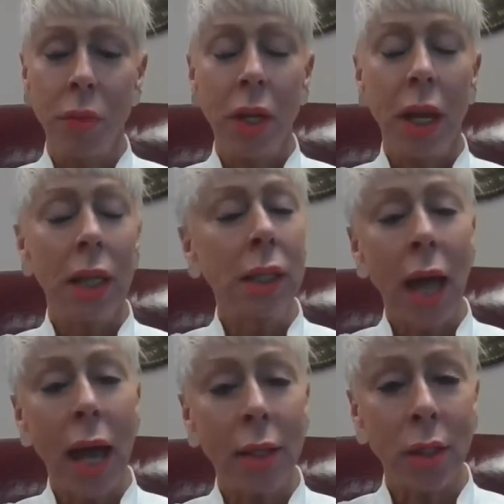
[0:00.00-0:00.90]
And
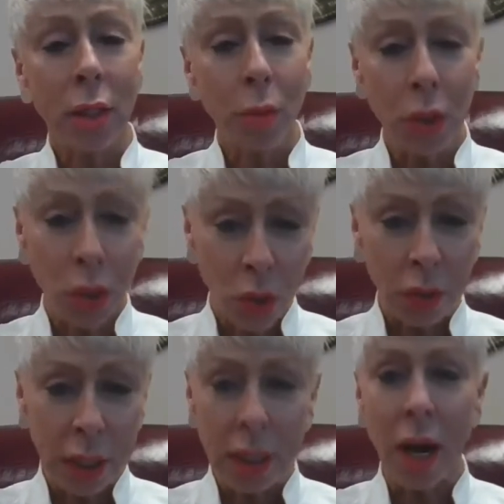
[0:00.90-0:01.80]
last, but
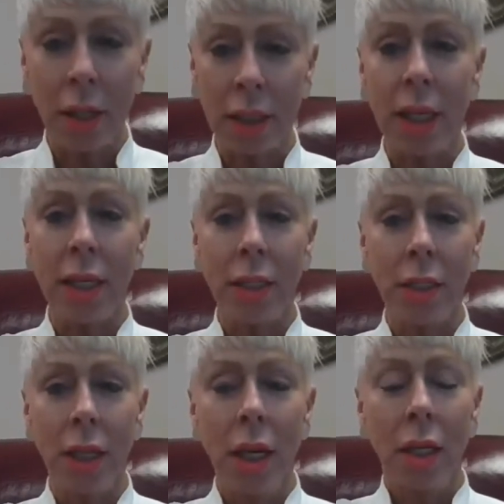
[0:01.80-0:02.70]
certainly not
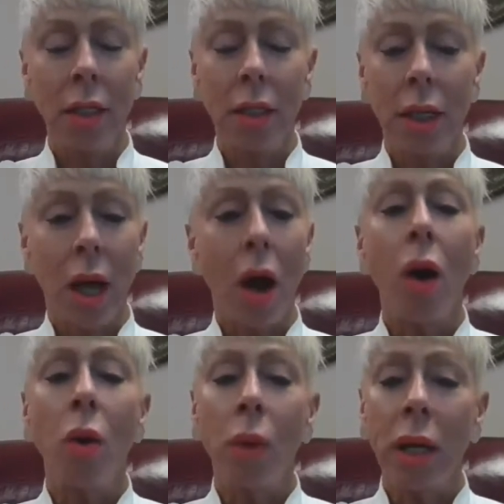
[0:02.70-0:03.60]
least,
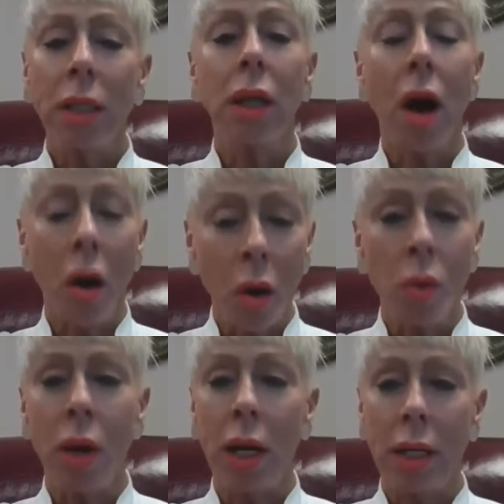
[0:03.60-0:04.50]
always,
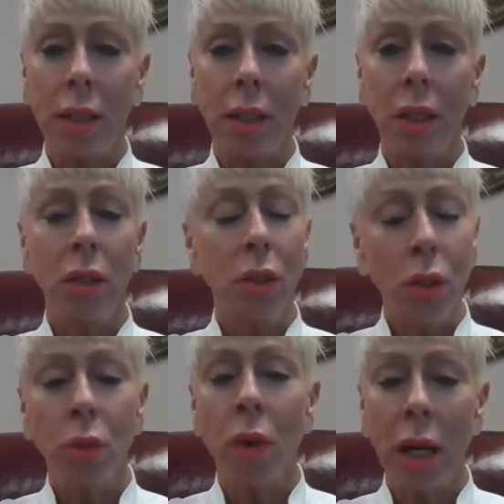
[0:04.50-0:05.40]
always do
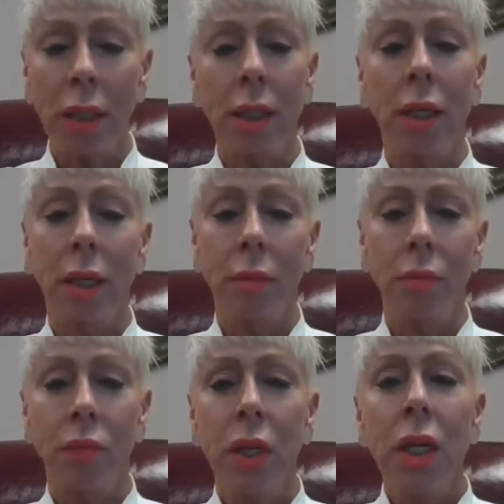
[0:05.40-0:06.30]
the right thing.
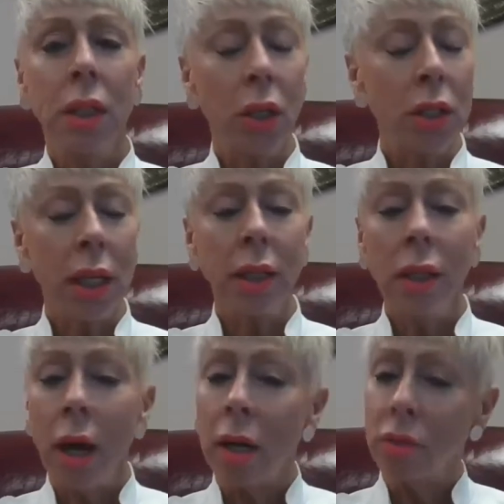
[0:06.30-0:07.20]
There is a
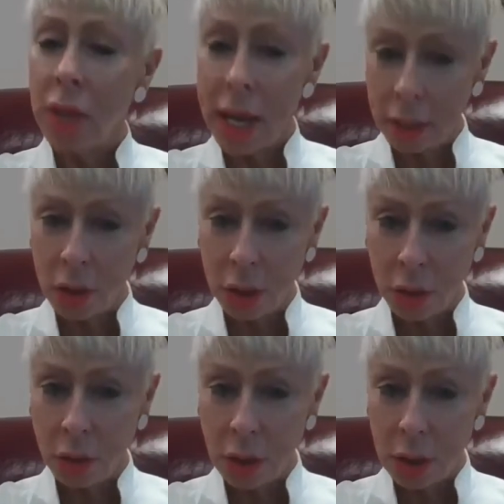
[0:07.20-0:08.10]
lot of
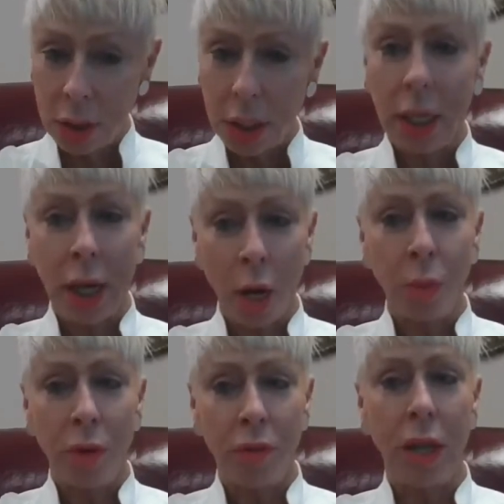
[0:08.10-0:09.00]
latitude in our
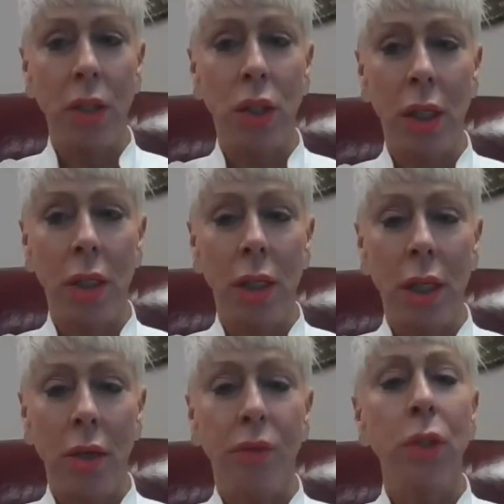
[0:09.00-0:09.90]
profession
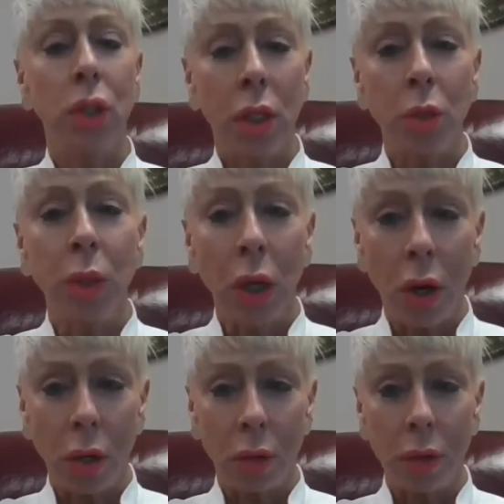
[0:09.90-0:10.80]
for judgment
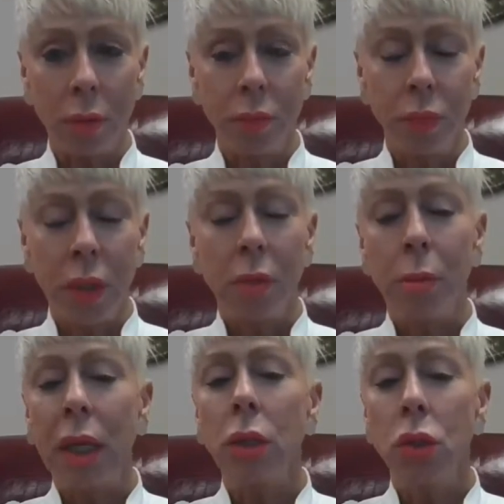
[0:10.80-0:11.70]
calls.
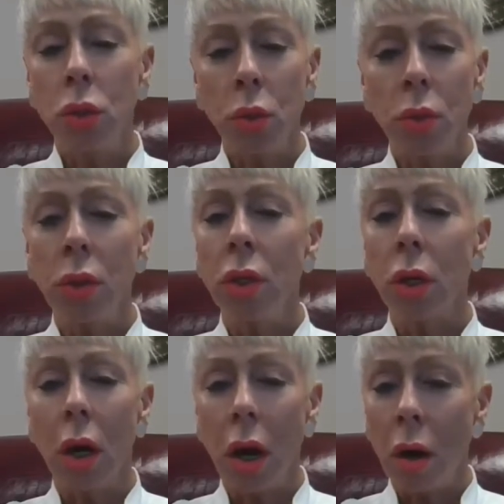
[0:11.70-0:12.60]
Make sure
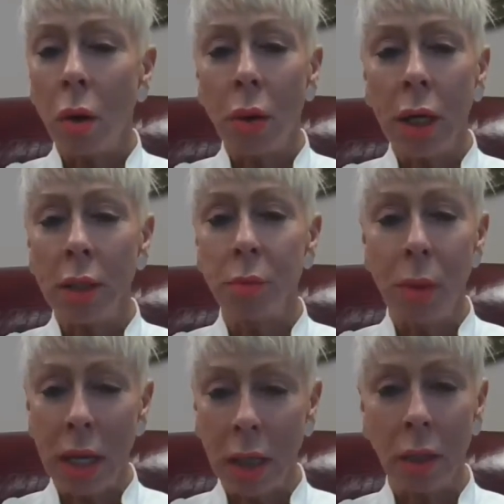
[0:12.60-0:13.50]
you're always
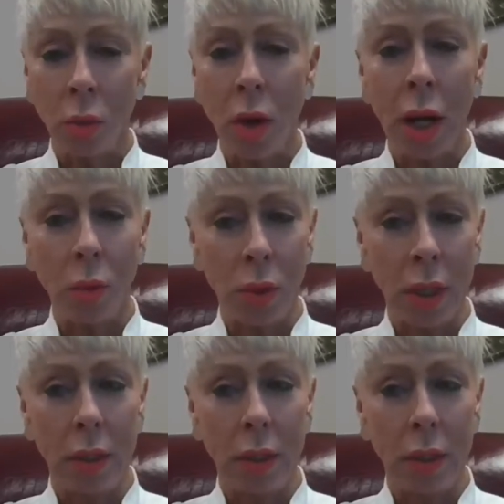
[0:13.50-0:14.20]
making the right one.